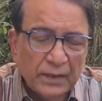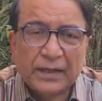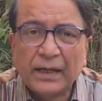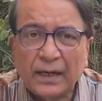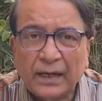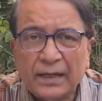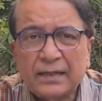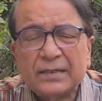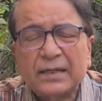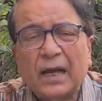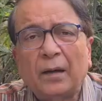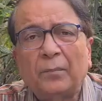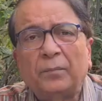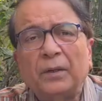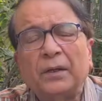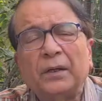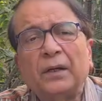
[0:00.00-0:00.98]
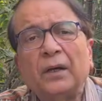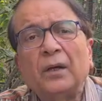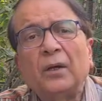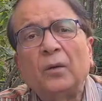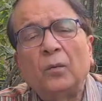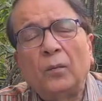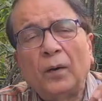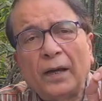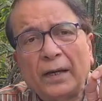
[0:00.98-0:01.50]
Killings happened
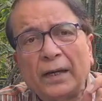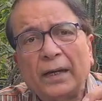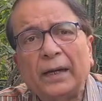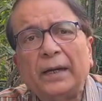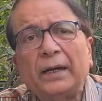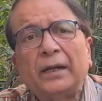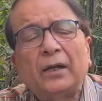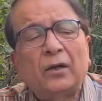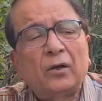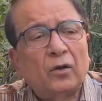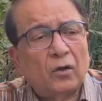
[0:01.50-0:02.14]
where India